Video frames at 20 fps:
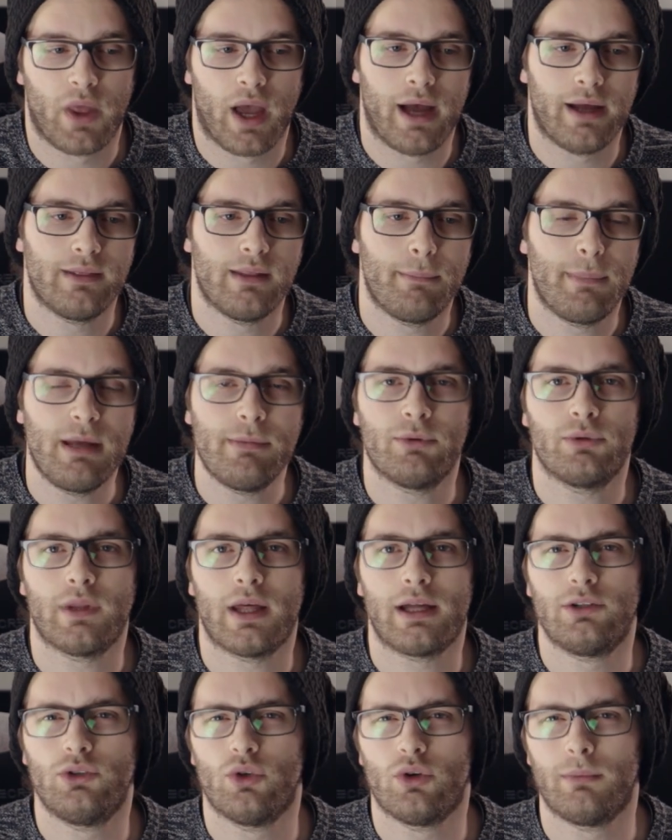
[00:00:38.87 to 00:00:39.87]
and the people
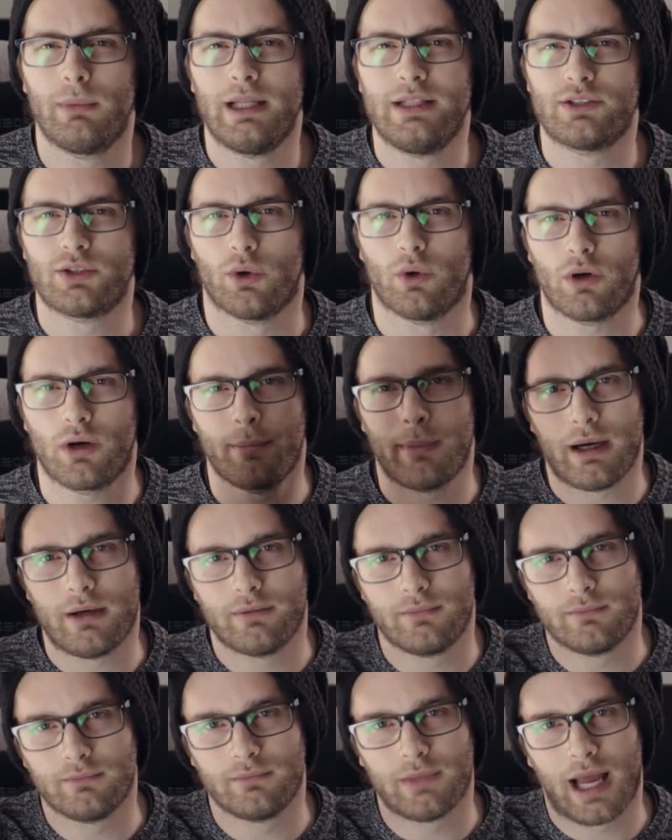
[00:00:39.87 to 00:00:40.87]
that normally talk
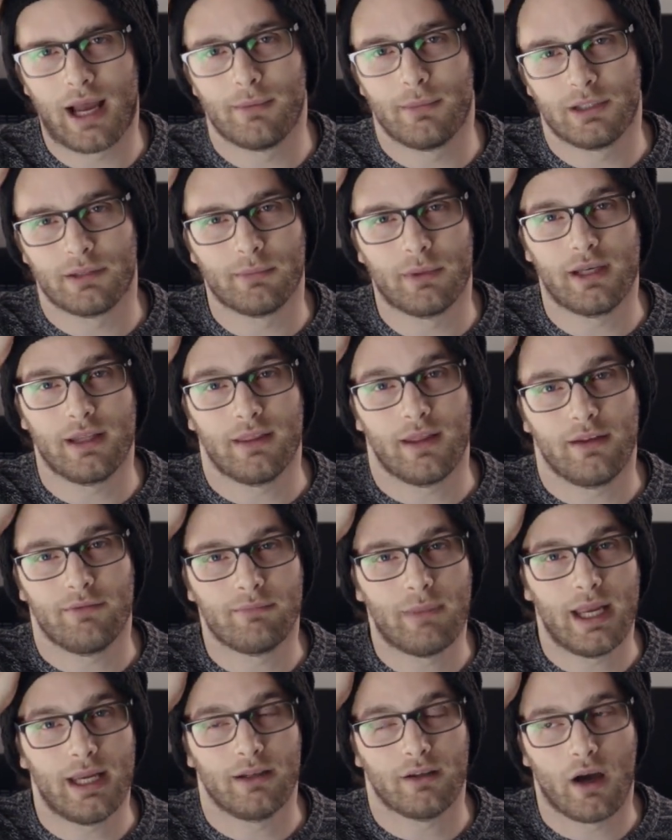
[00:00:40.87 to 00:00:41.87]
about how much money they've
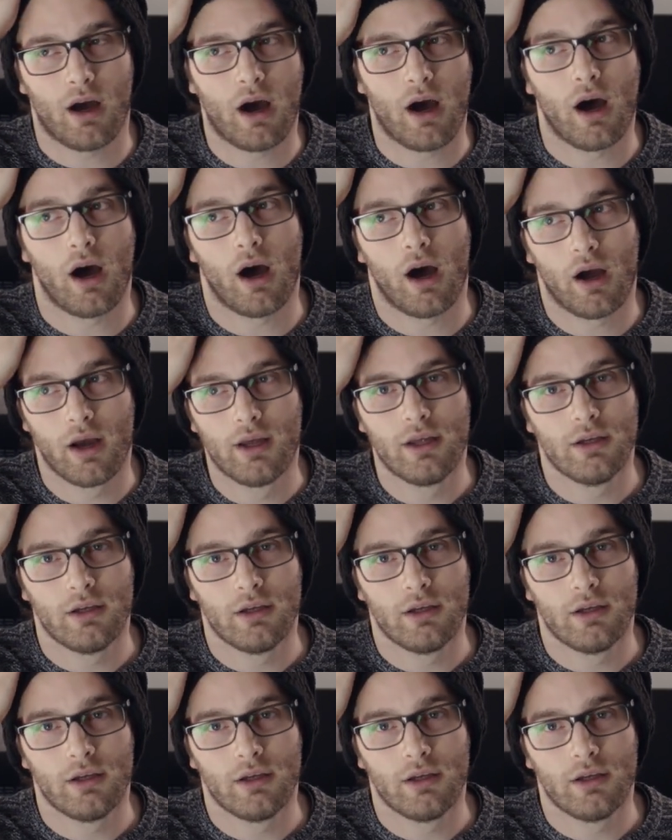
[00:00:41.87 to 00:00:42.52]
made are